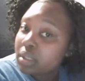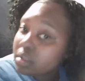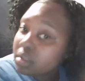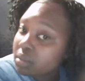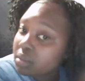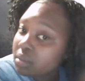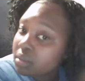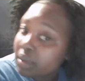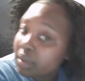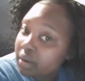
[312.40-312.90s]

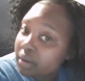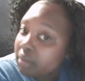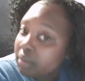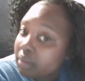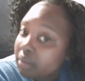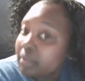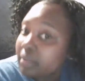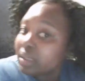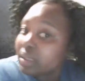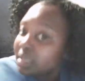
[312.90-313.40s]
the mirror.
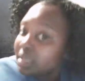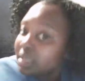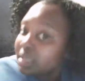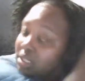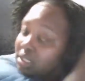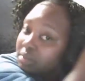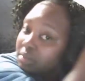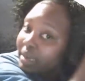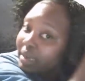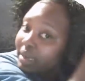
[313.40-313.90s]
But this
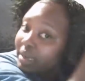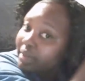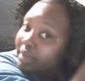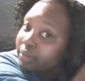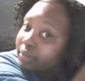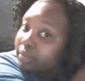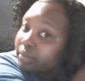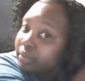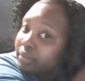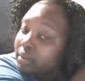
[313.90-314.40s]
is what I
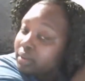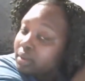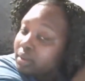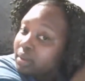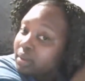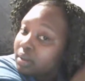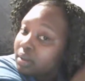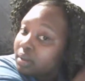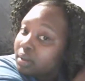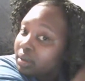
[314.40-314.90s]
do,
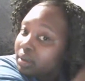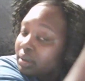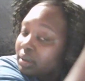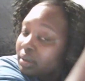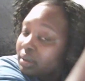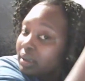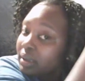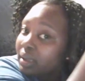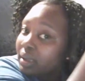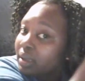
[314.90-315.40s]

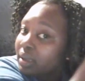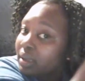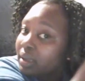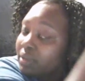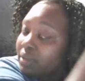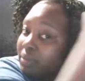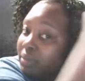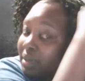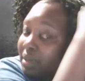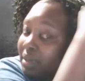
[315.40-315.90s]

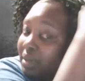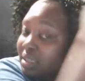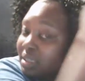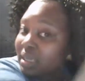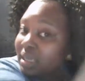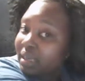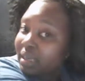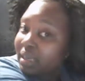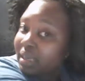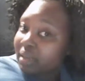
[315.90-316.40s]
and for me this
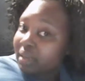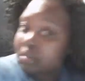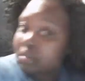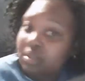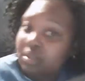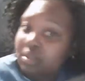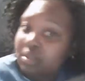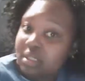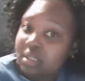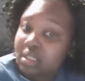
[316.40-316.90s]
kind of
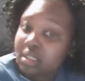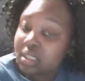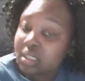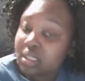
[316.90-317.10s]
helps me to just